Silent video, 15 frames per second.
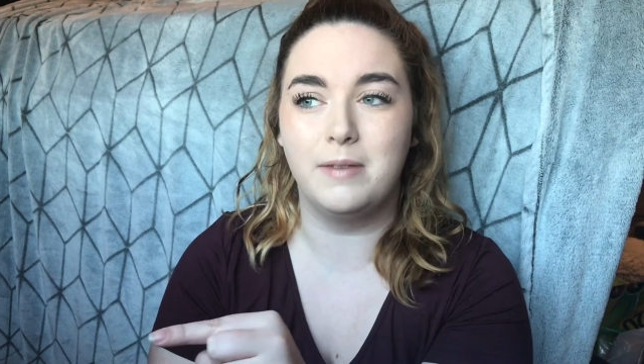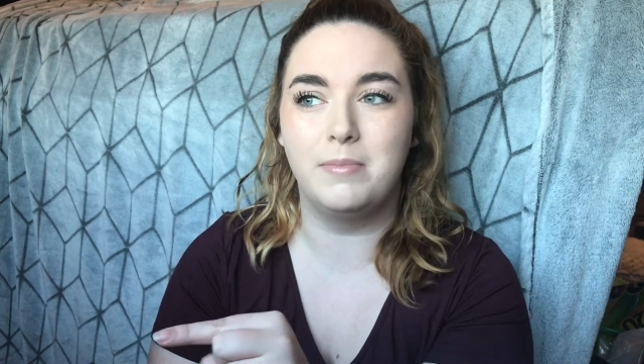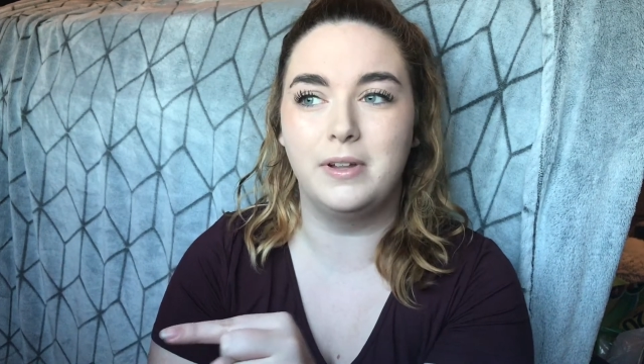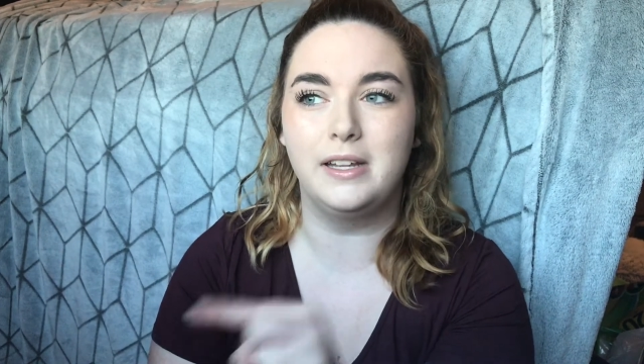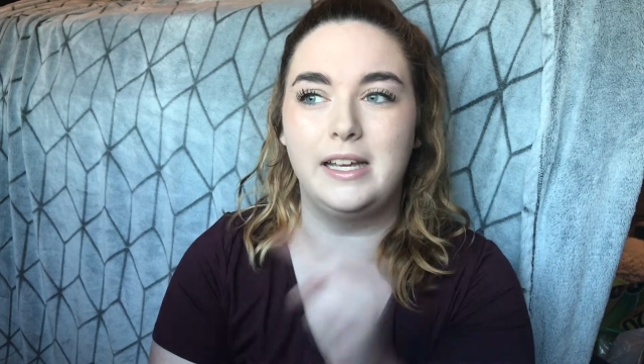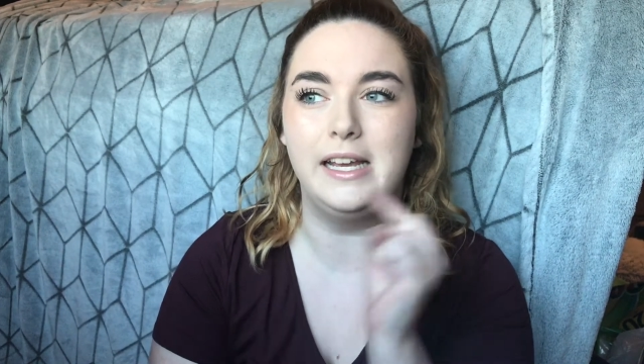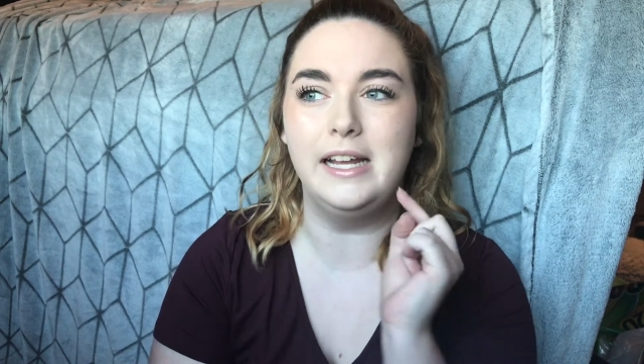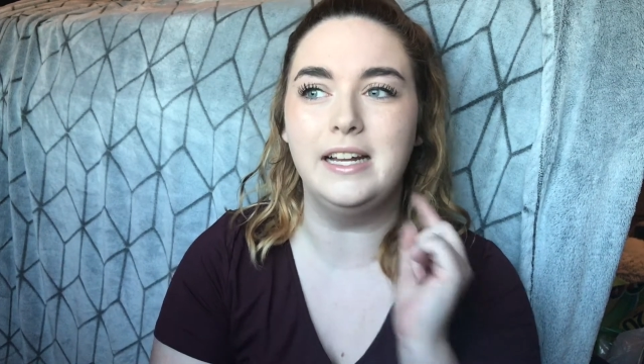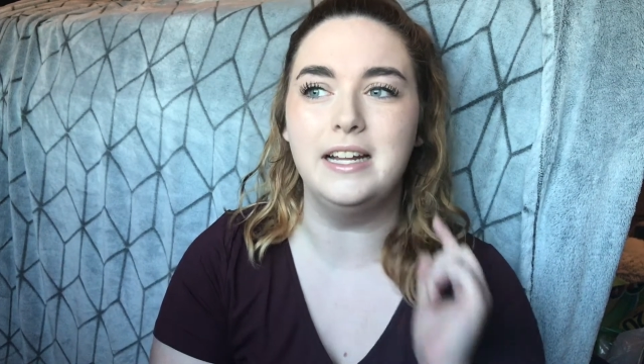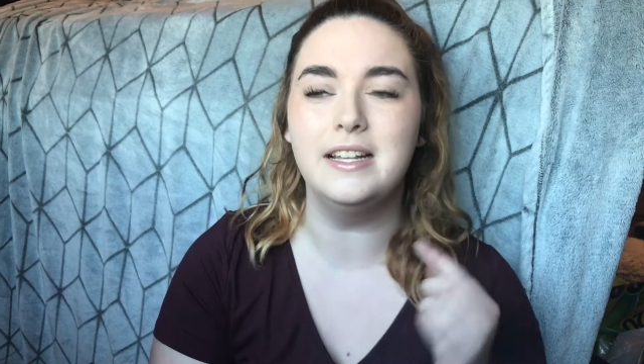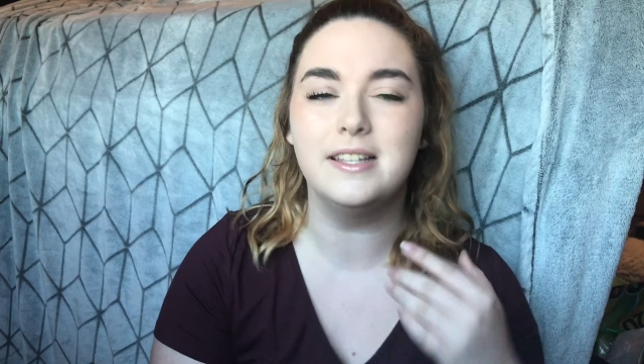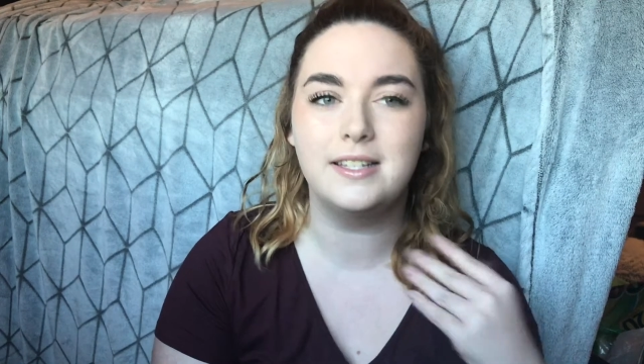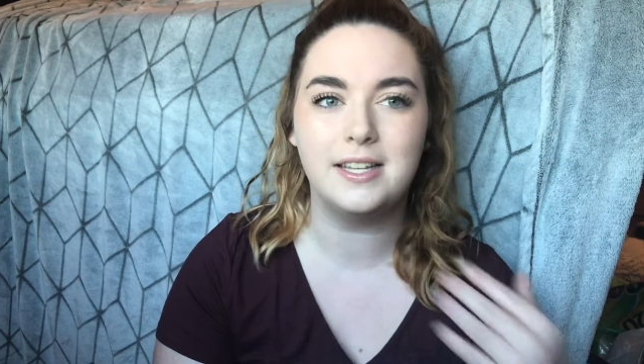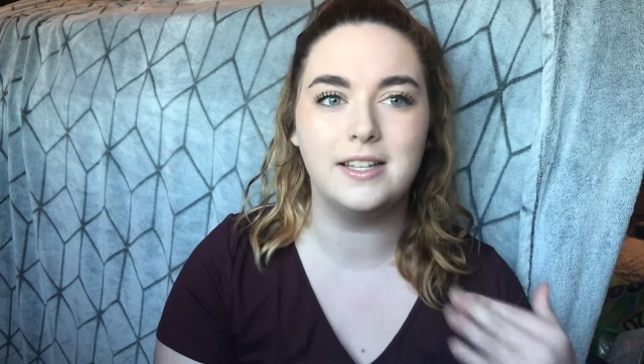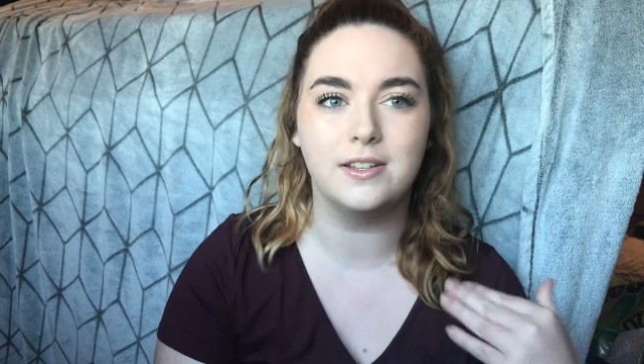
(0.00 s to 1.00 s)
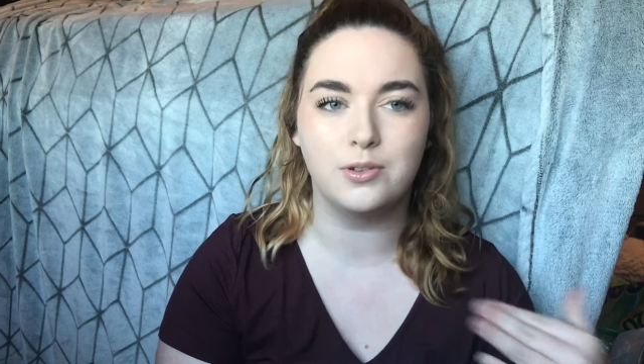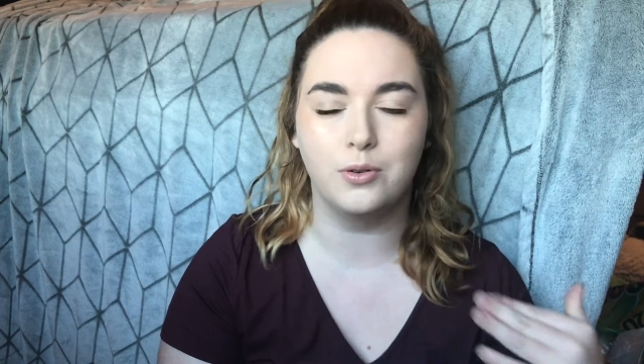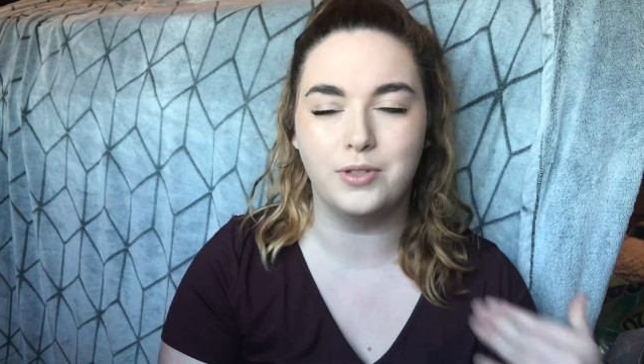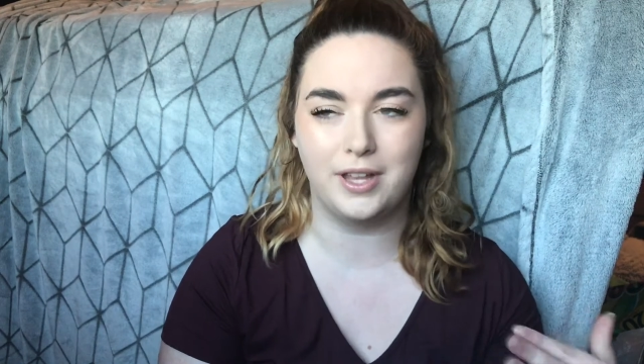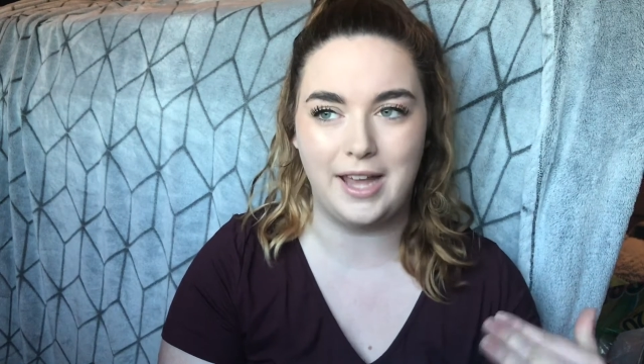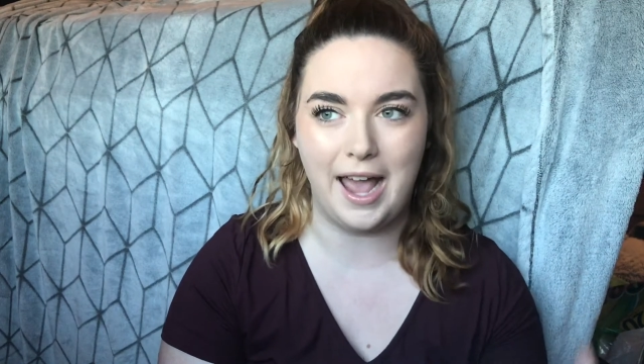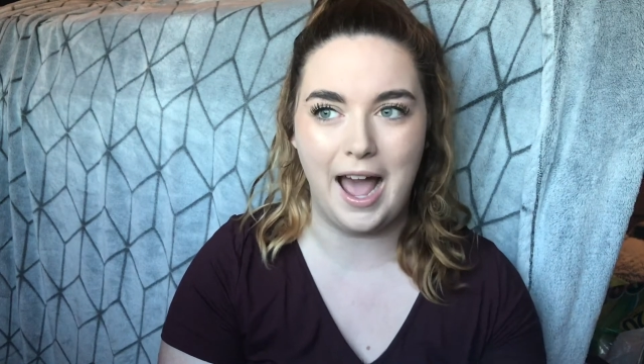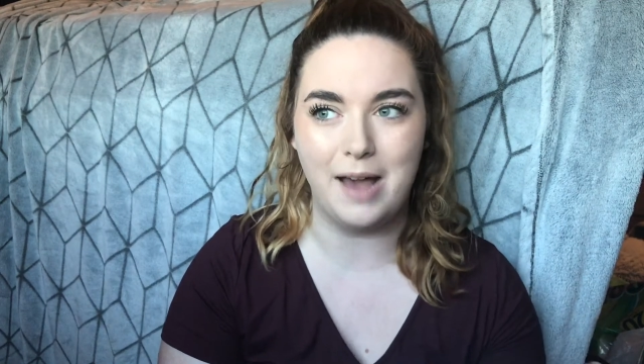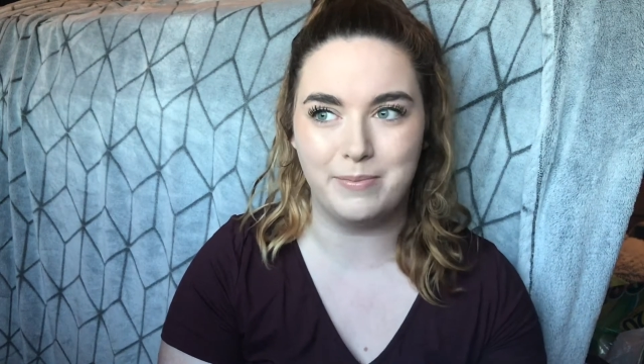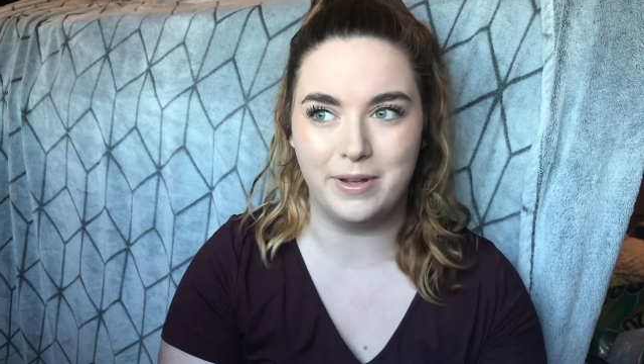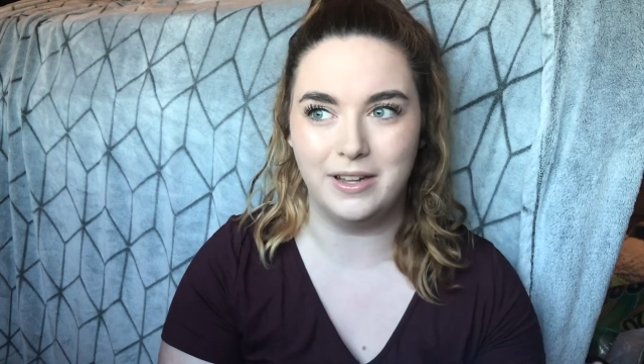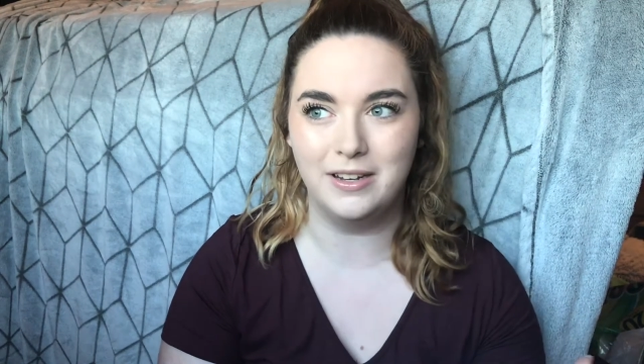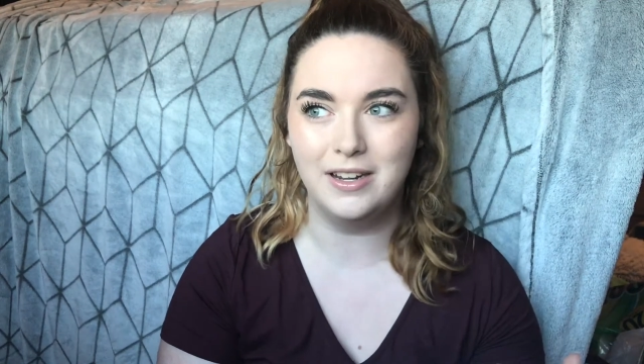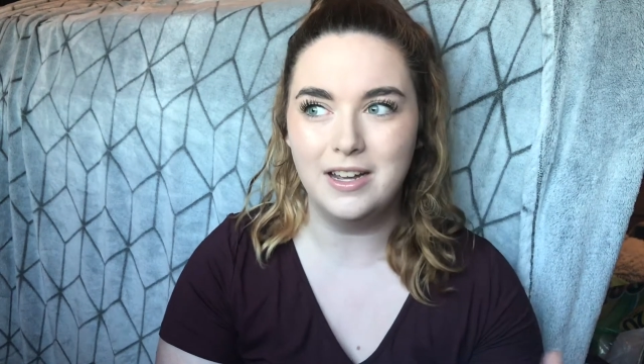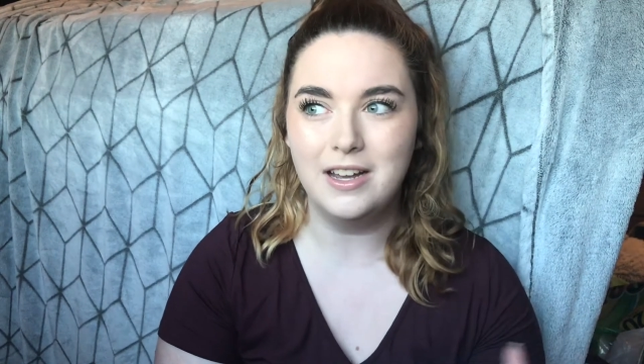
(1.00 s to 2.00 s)
but he didn't see this whole thing
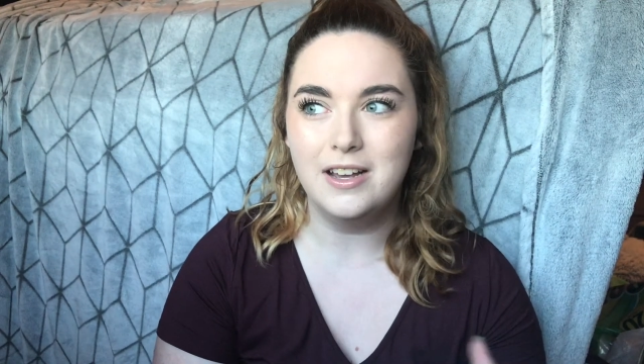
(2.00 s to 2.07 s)
happen.